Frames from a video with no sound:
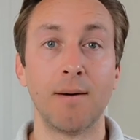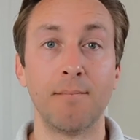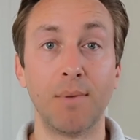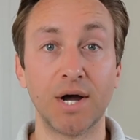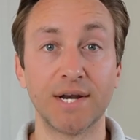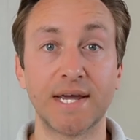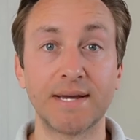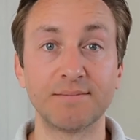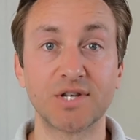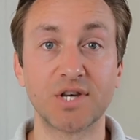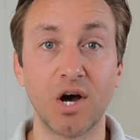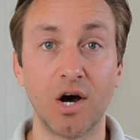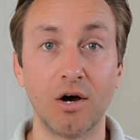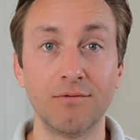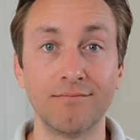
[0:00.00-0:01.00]
My name's
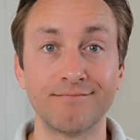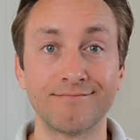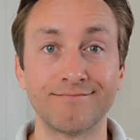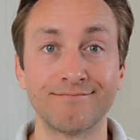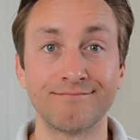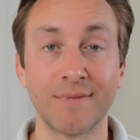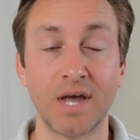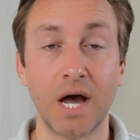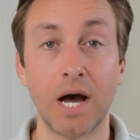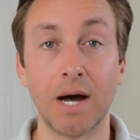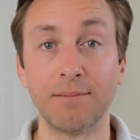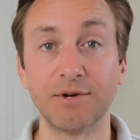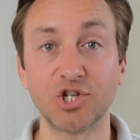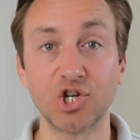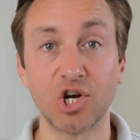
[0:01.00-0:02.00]
Carl.
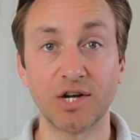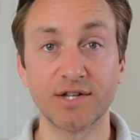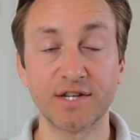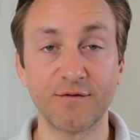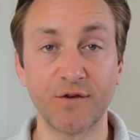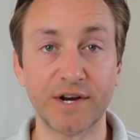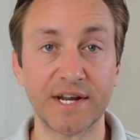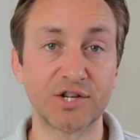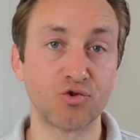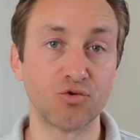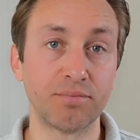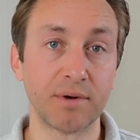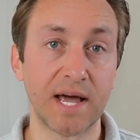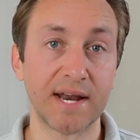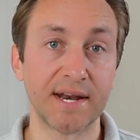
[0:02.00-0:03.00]
I'm a chartered
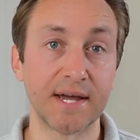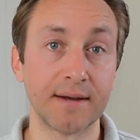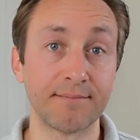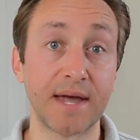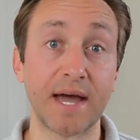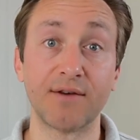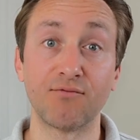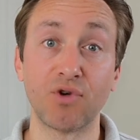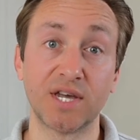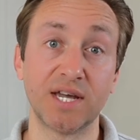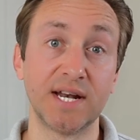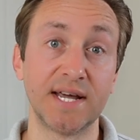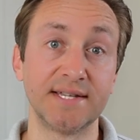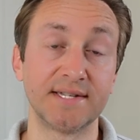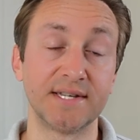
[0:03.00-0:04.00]
financial planner and
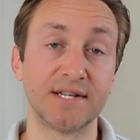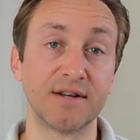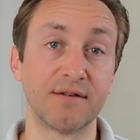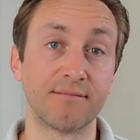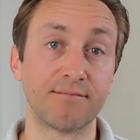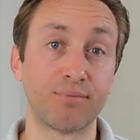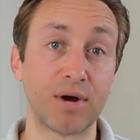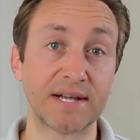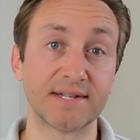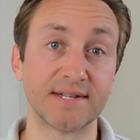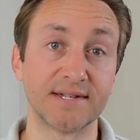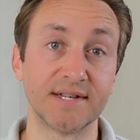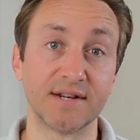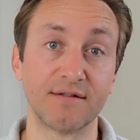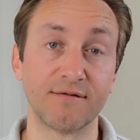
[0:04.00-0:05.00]
regulated
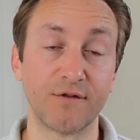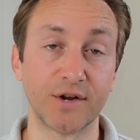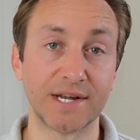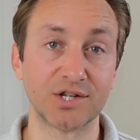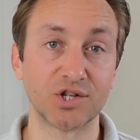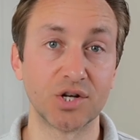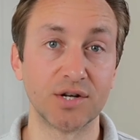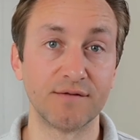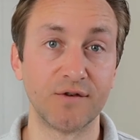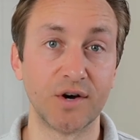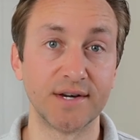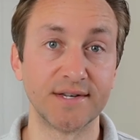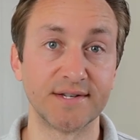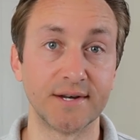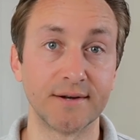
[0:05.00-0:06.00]
practicing financial
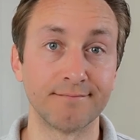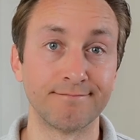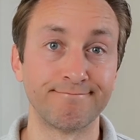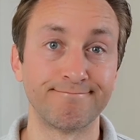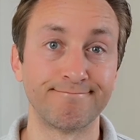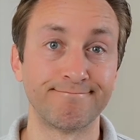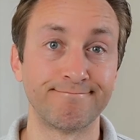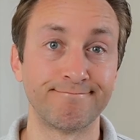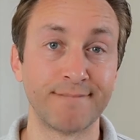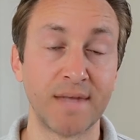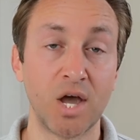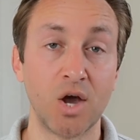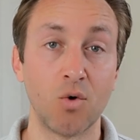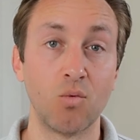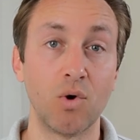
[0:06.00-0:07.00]
advisor.
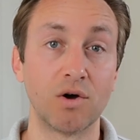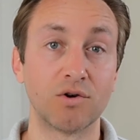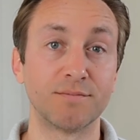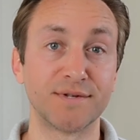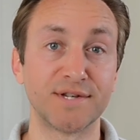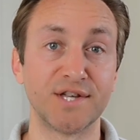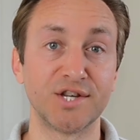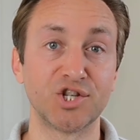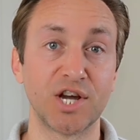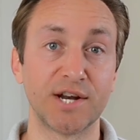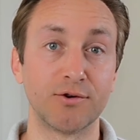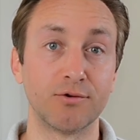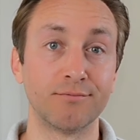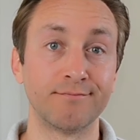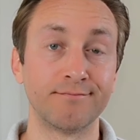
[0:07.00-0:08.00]
Welcome to the
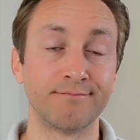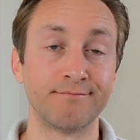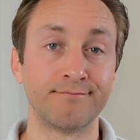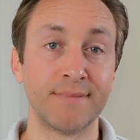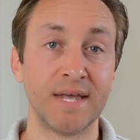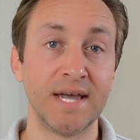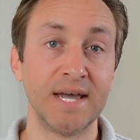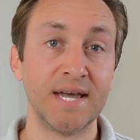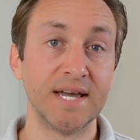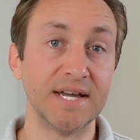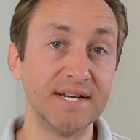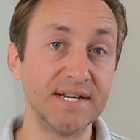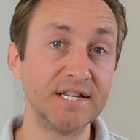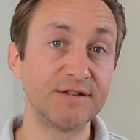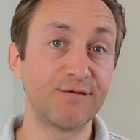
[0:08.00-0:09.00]
channel.
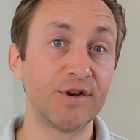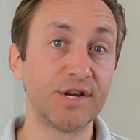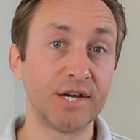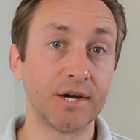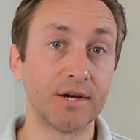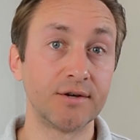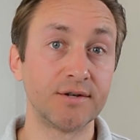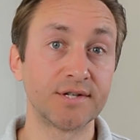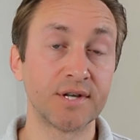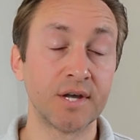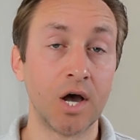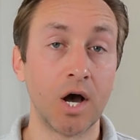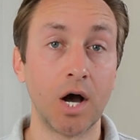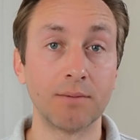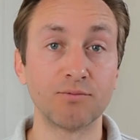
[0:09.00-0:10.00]
In these videos,
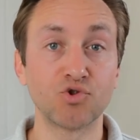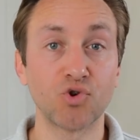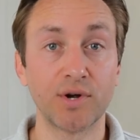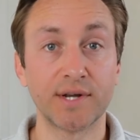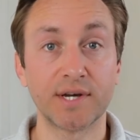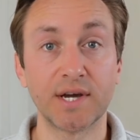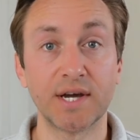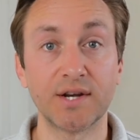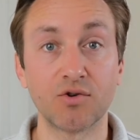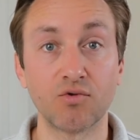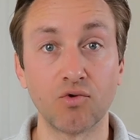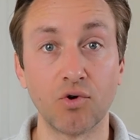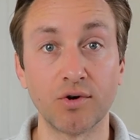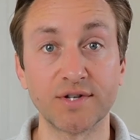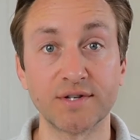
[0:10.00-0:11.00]
I'm trying to get
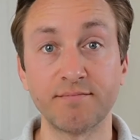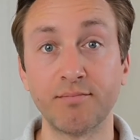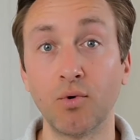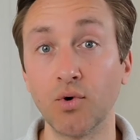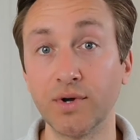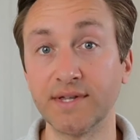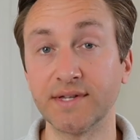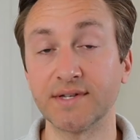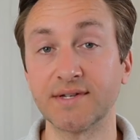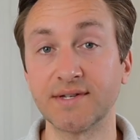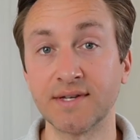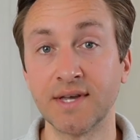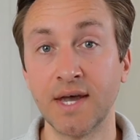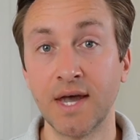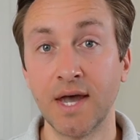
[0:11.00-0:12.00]
across
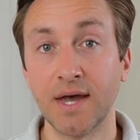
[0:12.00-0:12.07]
points